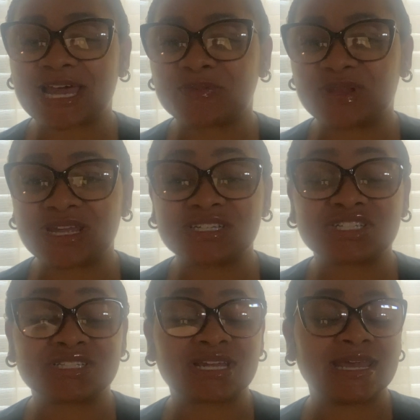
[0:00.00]
God
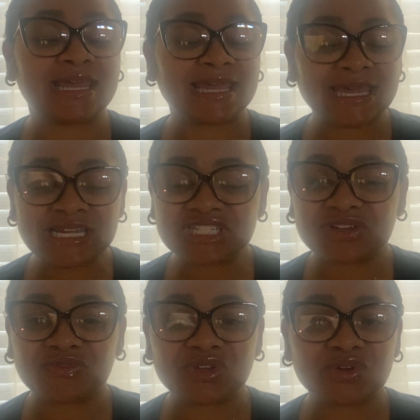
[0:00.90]
bless each
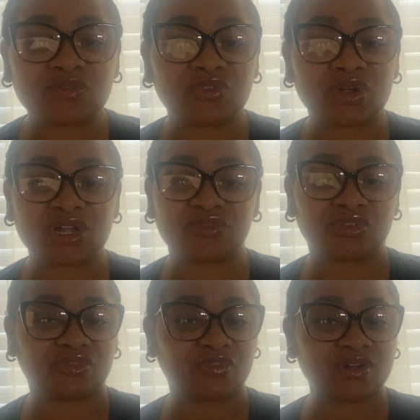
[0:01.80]
of you if you're here for
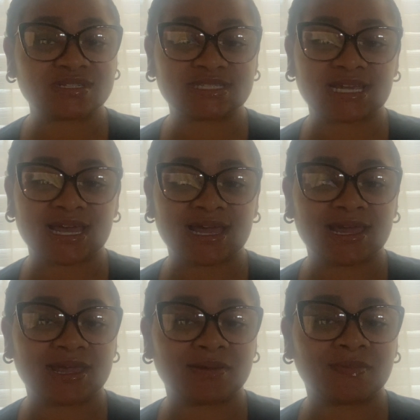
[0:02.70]
the first
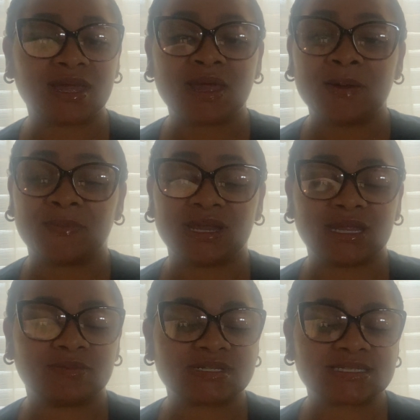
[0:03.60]
time. My
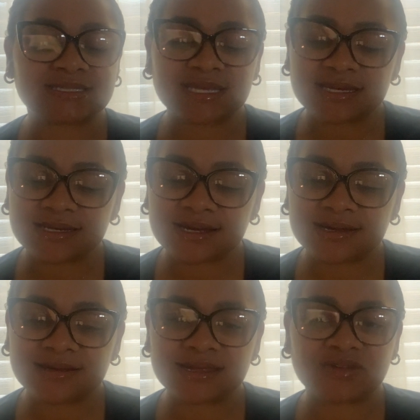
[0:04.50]
name is
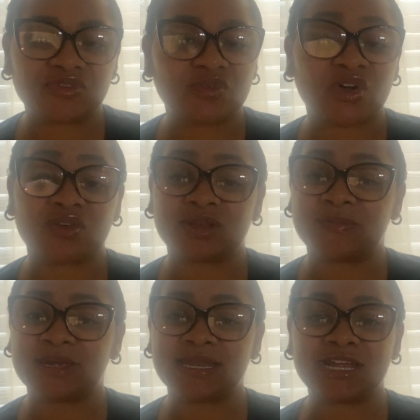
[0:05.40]
Tina. If you've already
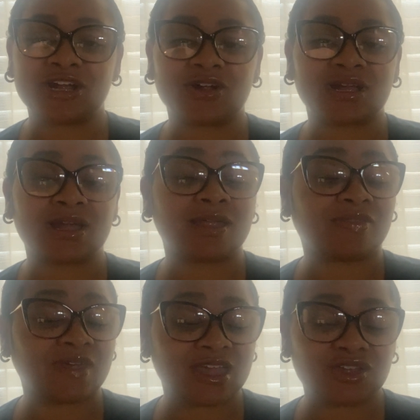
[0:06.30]
been here,
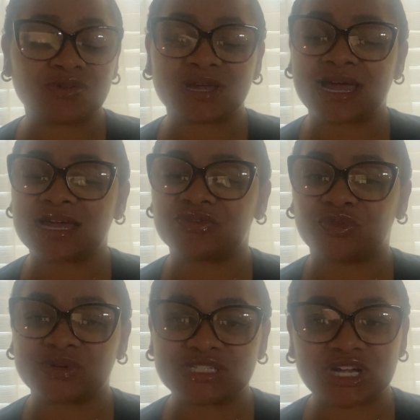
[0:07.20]
thank you guys
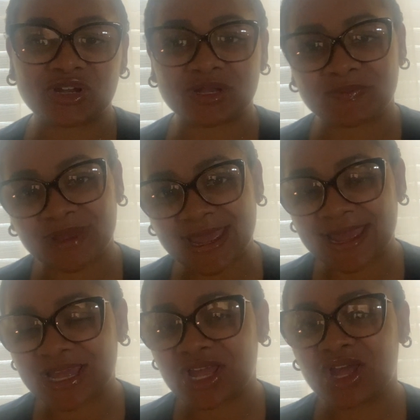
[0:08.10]
for returning
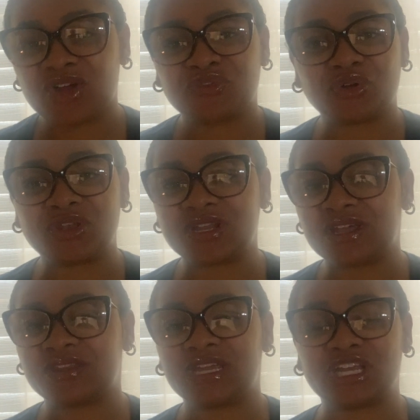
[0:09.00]
back for
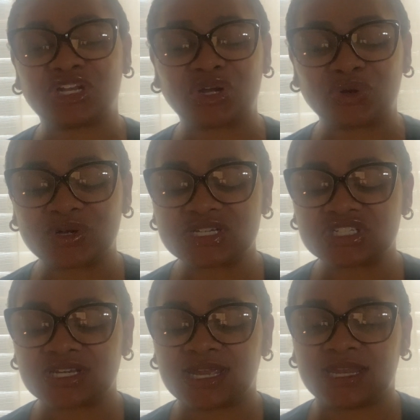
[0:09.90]
another
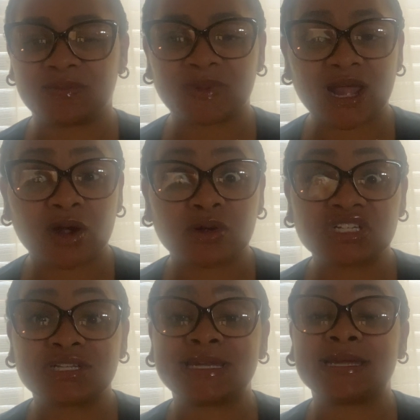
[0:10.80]
encouraging and
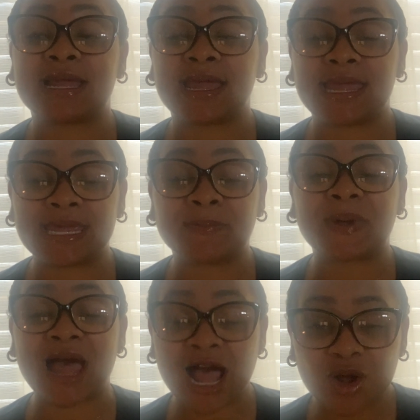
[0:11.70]
empowering,
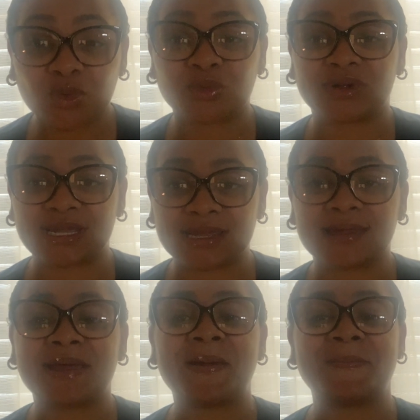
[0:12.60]
empowering
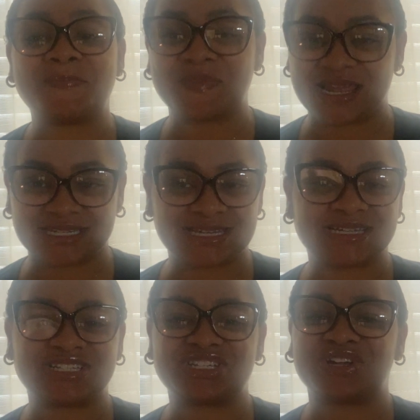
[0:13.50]

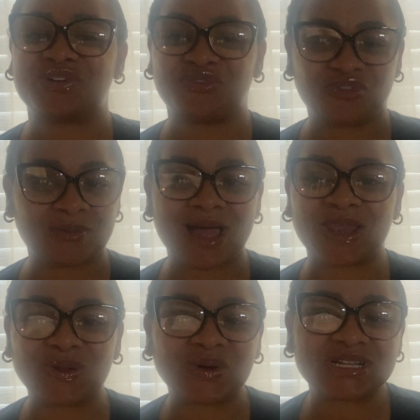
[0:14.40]
message from our
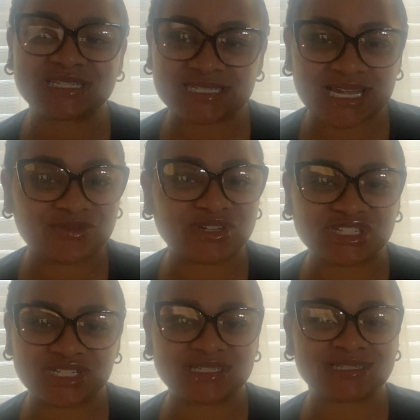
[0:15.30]
Lord and Savior
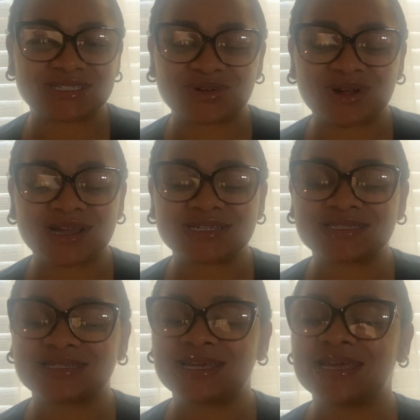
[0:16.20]
Jesus Christ.